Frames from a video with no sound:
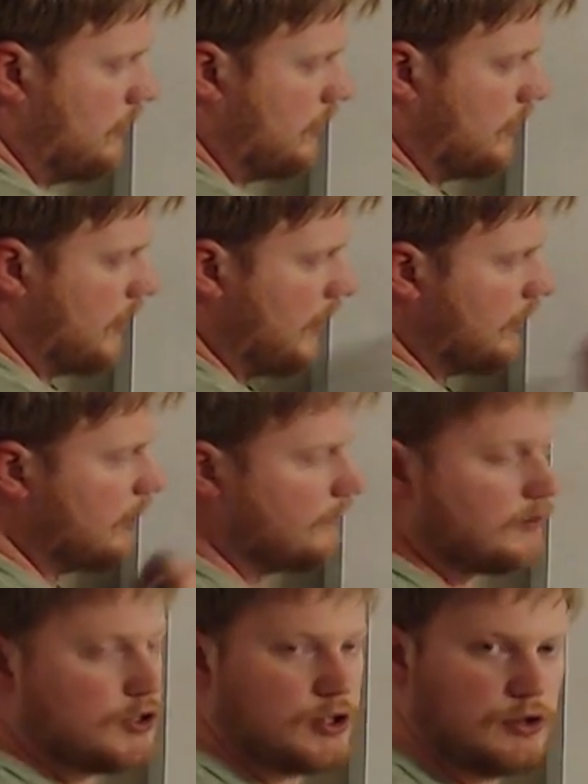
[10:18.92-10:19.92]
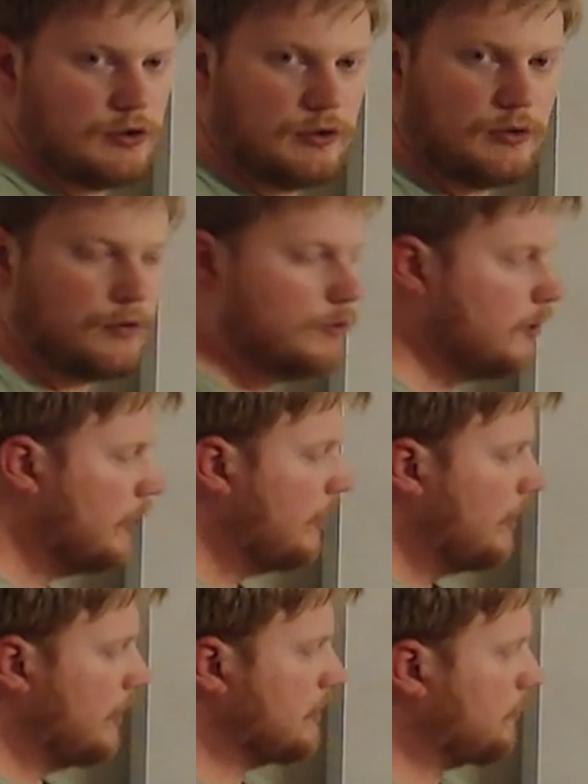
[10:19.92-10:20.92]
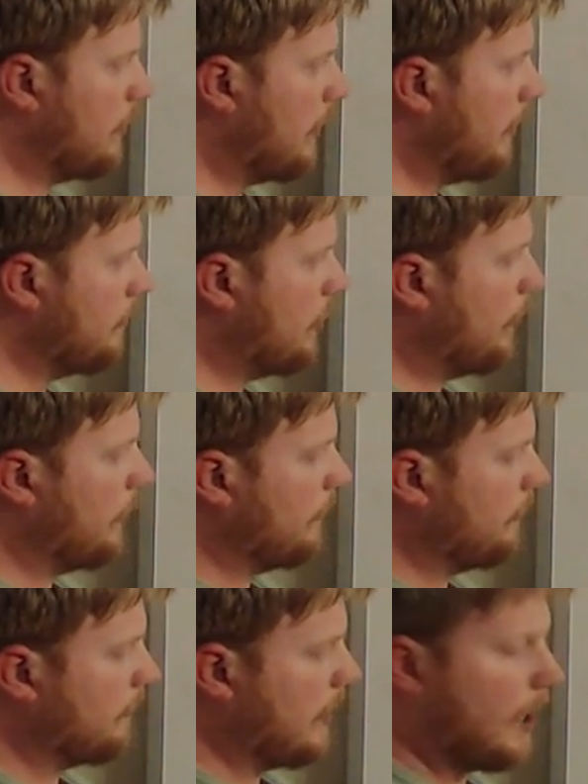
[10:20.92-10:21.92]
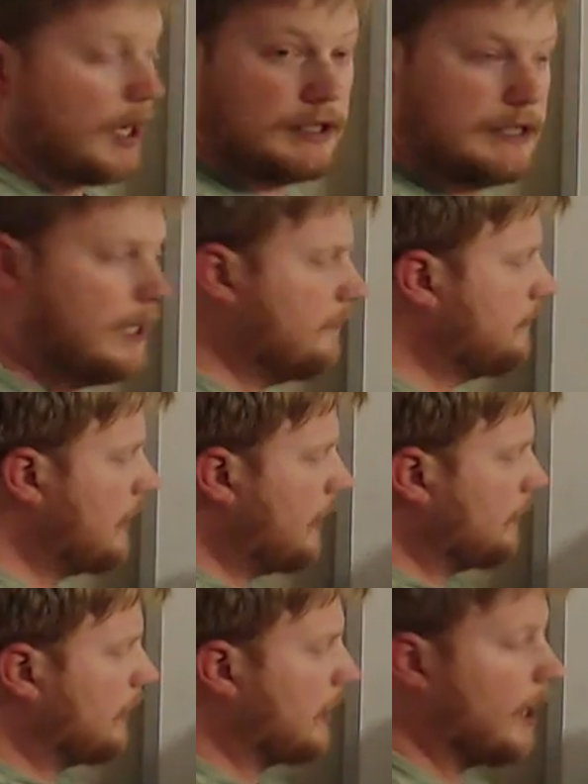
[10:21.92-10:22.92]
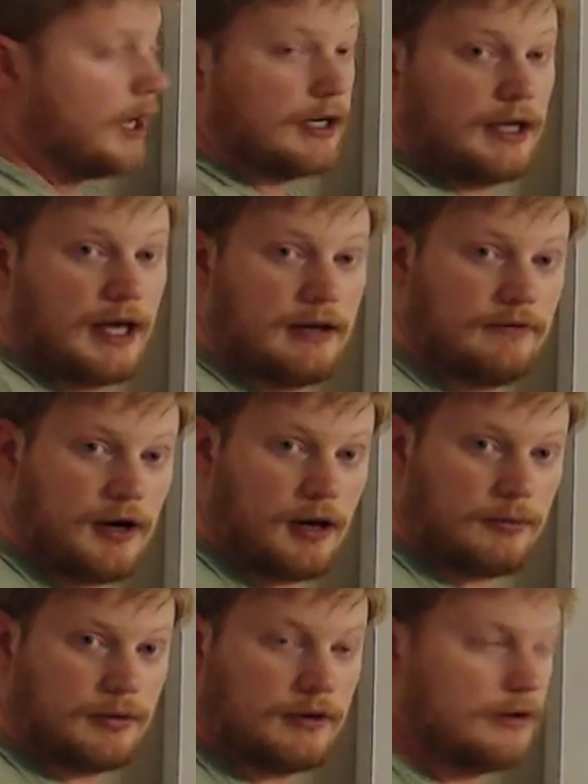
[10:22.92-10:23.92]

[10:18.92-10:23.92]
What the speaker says: -2 is where I'm going from concave down to concave up.